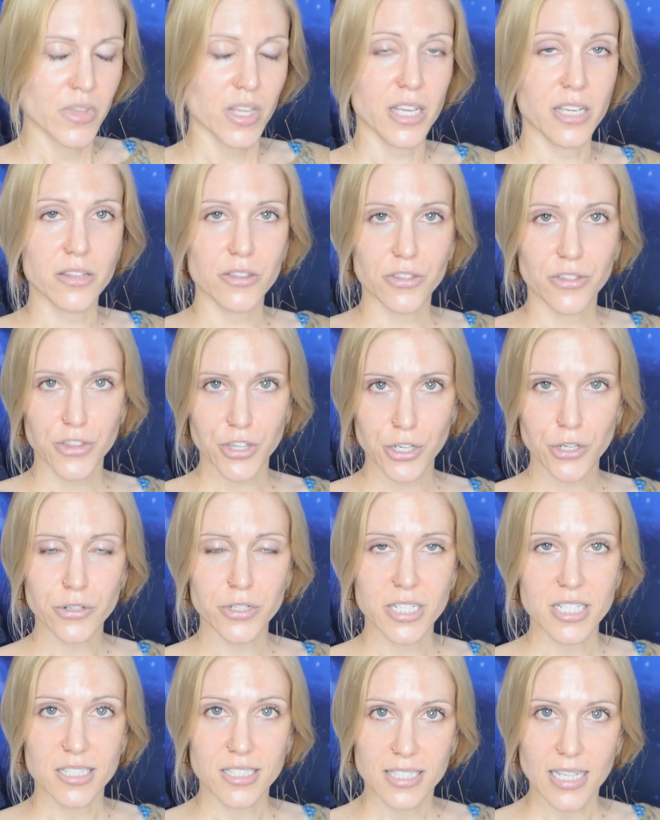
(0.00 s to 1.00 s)
in
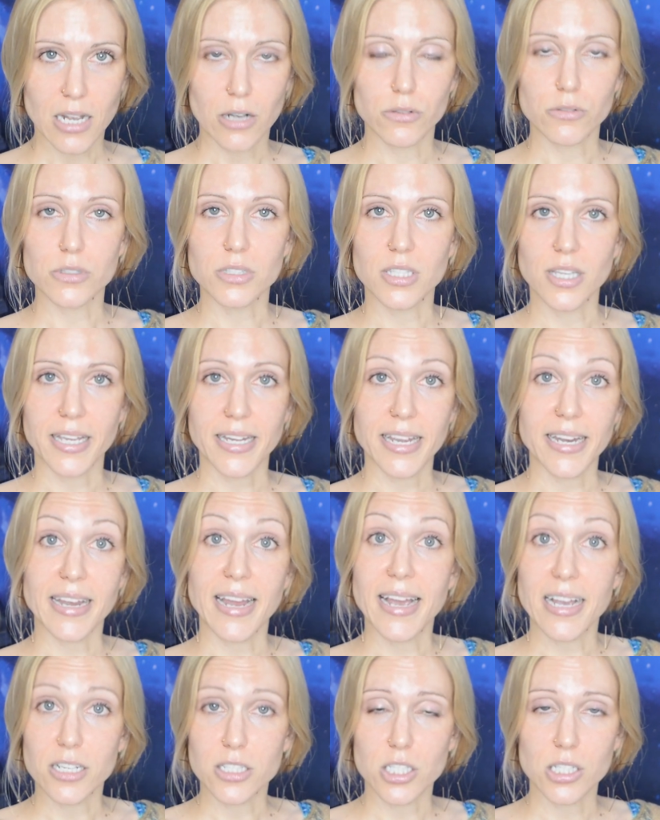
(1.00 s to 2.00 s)
theory sounds like an
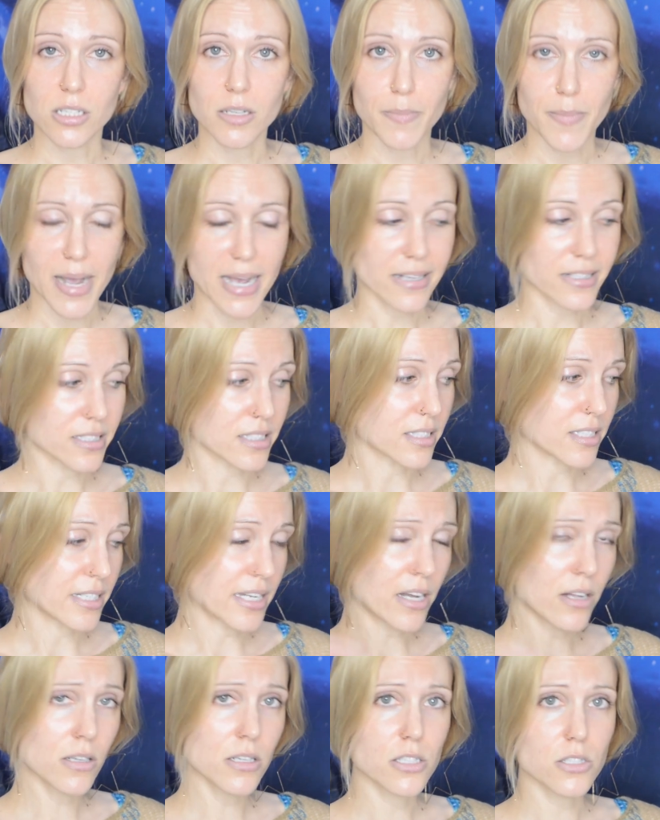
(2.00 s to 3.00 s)
excellent mask. It's an
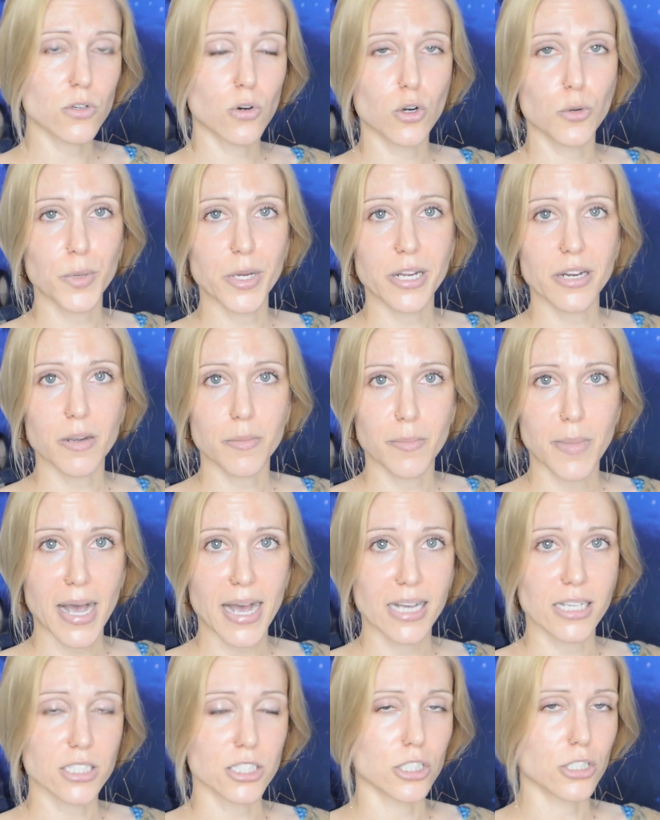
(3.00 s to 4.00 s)
L ascorbic
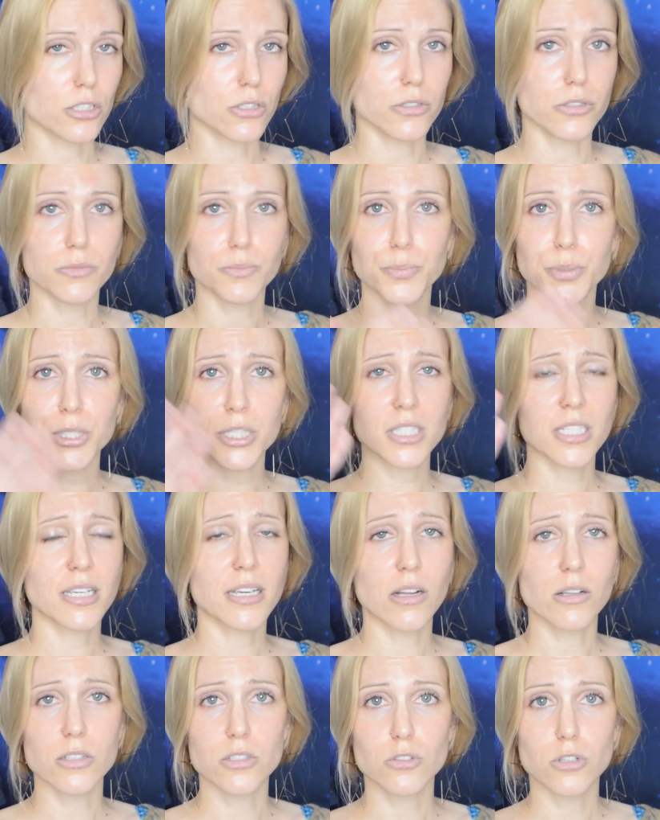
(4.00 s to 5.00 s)
mask. You know, you put the
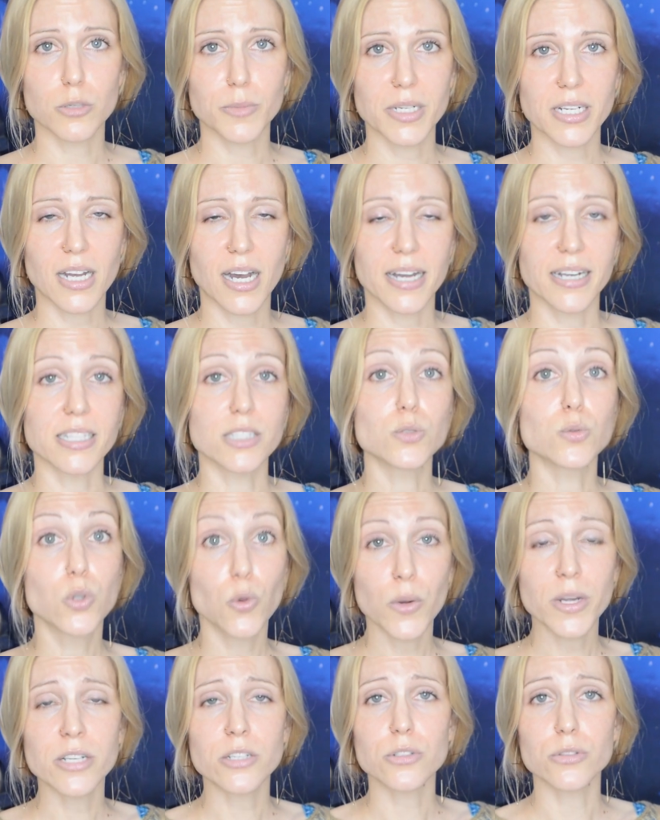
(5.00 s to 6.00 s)
L ascorbic on, it's
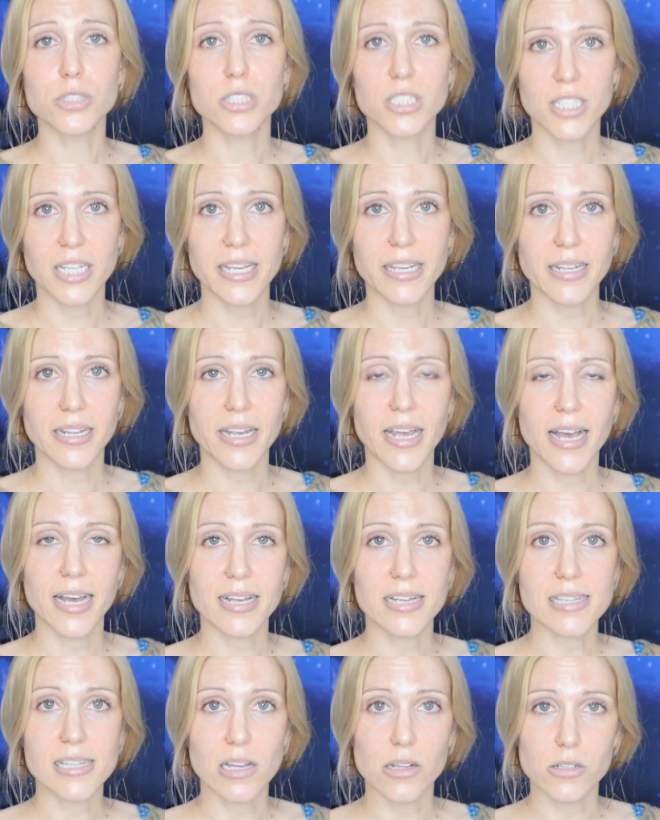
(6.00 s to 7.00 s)
going to sting
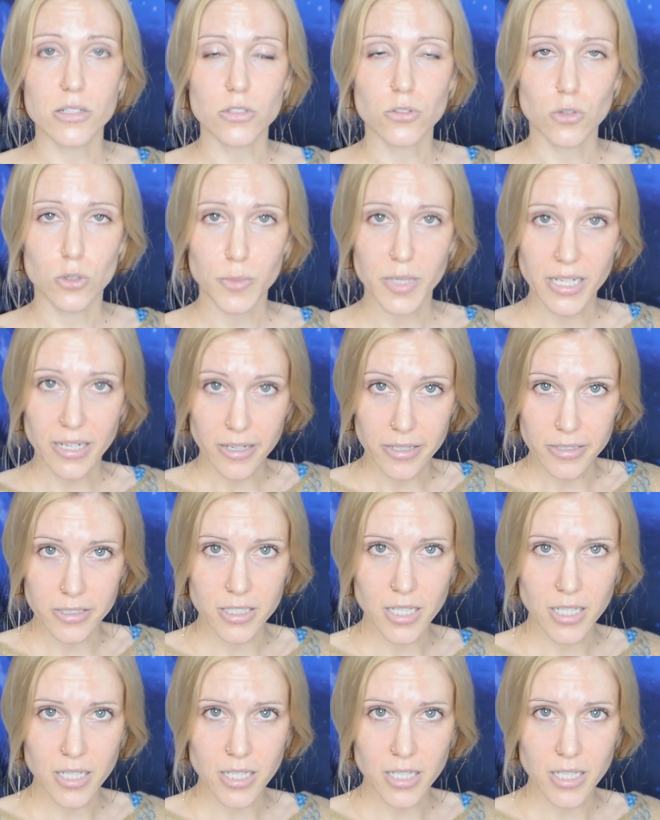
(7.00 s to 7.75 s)
as L ascorbic